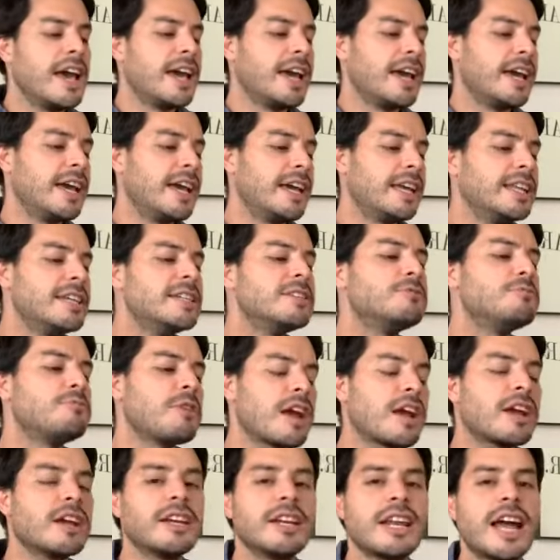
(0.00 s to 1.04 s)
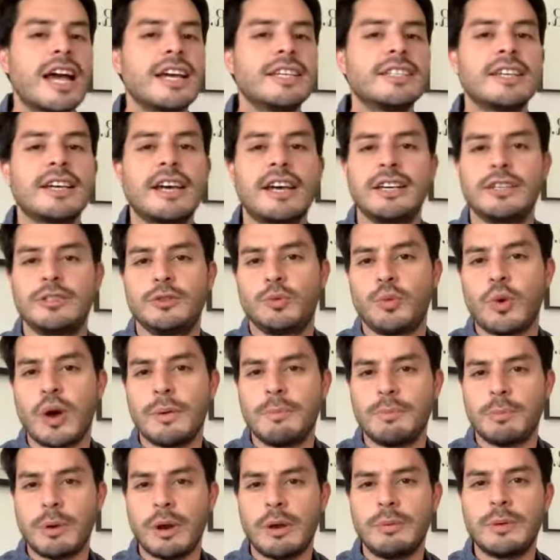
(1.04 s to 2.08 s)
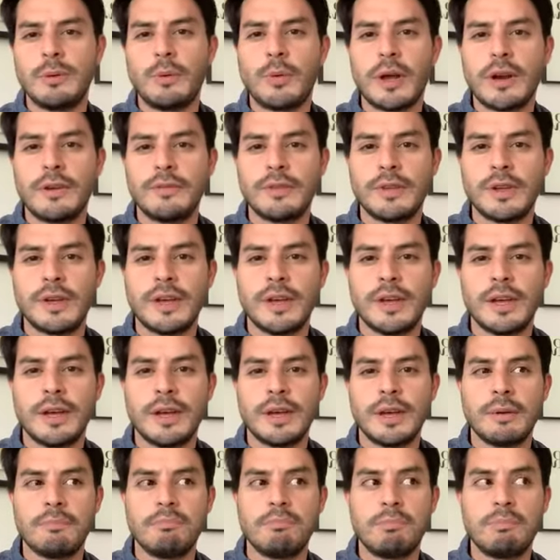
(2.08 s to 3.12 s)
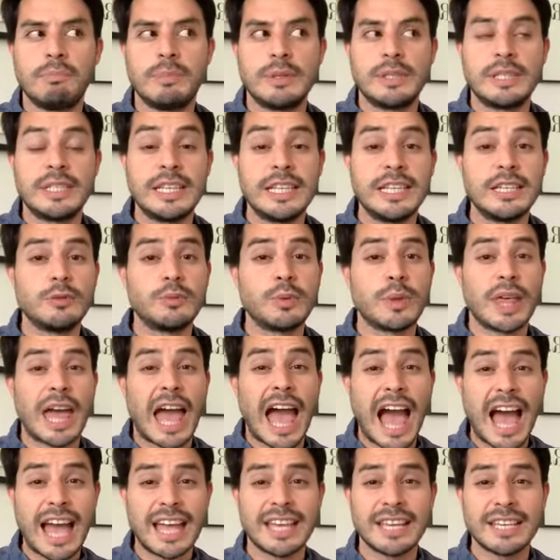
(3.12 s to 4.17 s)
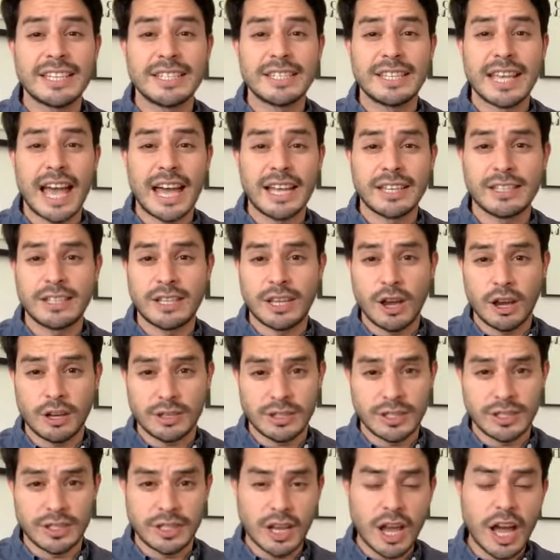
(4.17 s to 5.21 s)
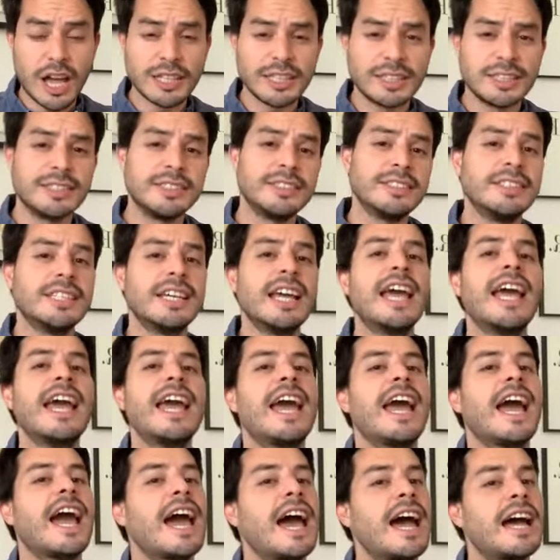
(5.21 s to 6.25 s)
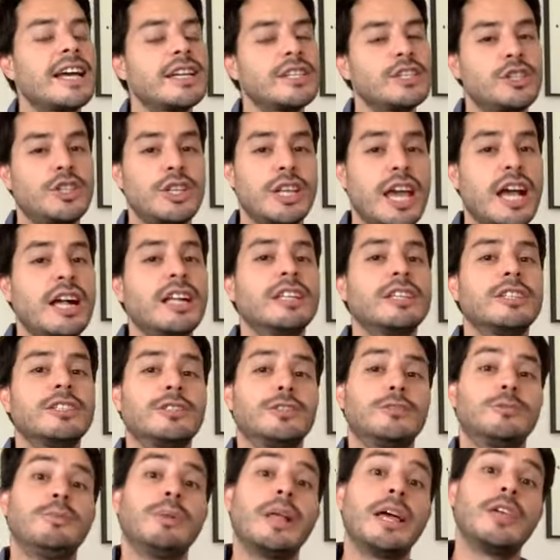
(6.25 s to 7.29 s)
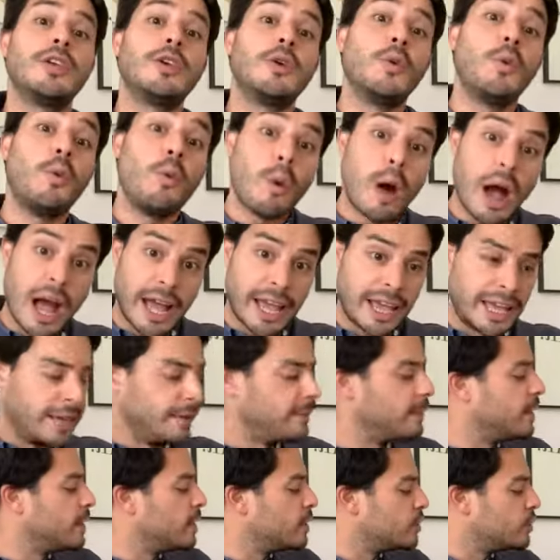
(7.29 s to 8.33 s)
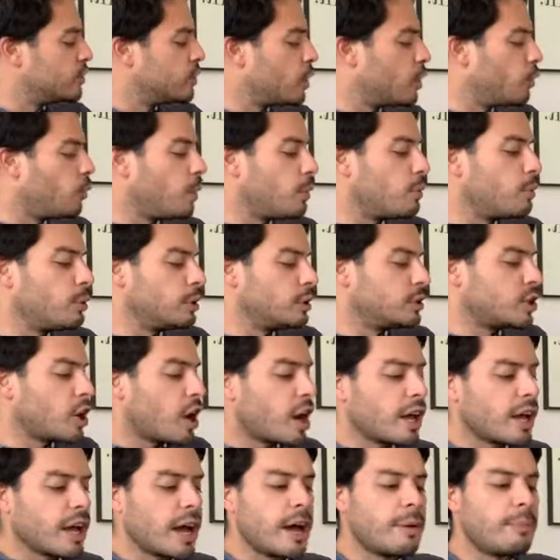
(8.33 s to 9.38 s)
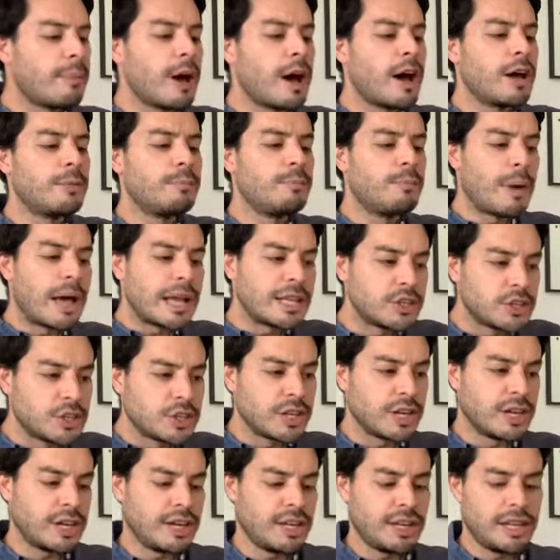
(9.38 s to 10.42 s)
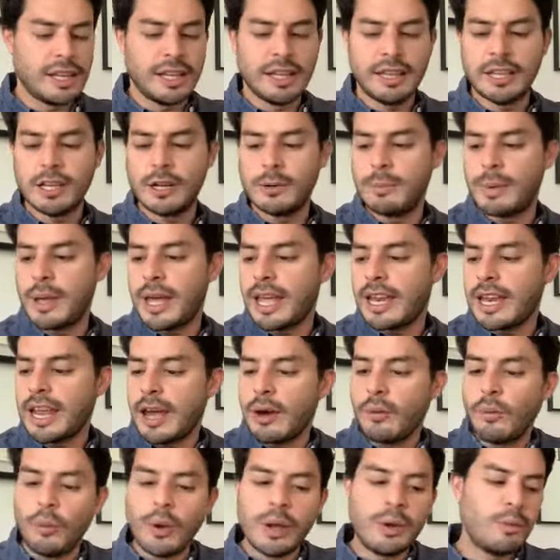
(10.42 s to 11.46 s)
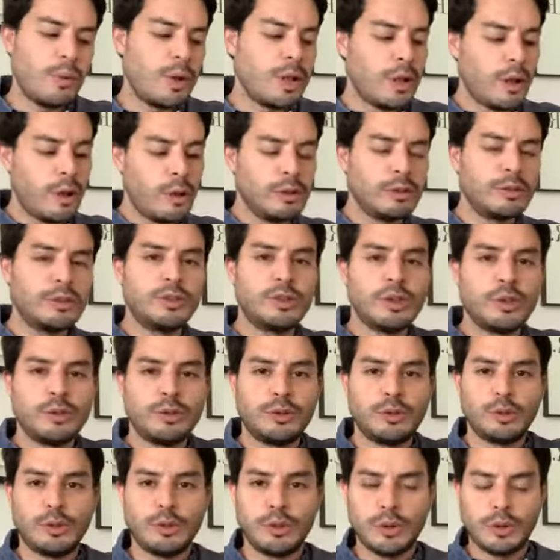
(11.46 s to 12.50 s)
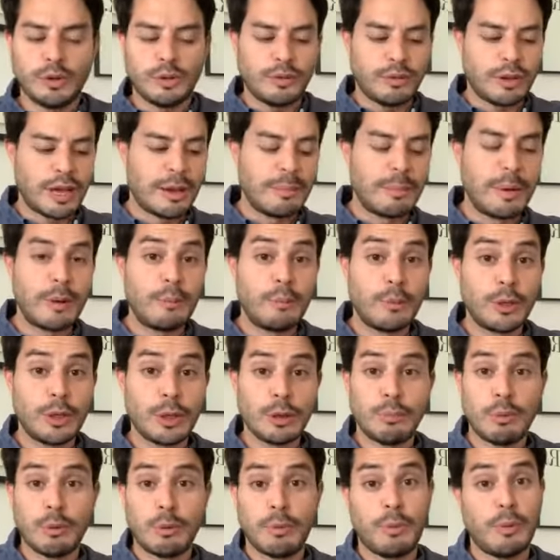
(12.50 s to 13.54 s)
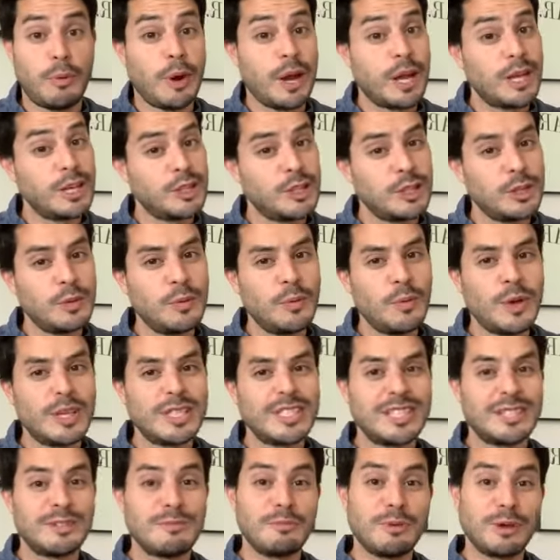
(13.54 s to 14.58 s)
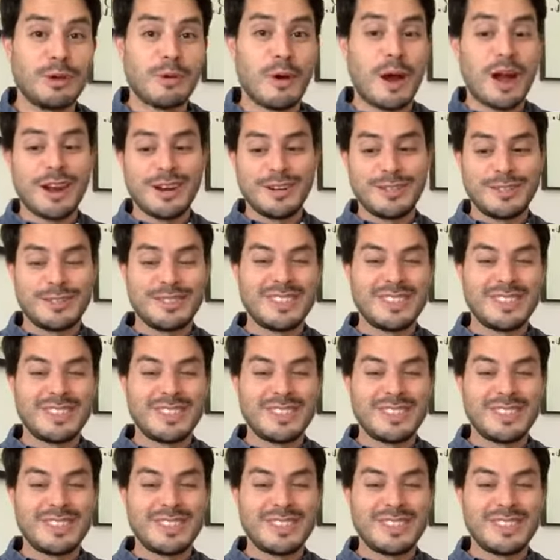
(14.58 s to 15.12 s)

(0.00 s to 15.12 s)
It is recognized as probably one of the teas with the highest antioxidant content, and today I'll explain you why. So we will talk about matcha a little bit, and we will also sort of come up with a preparation which requires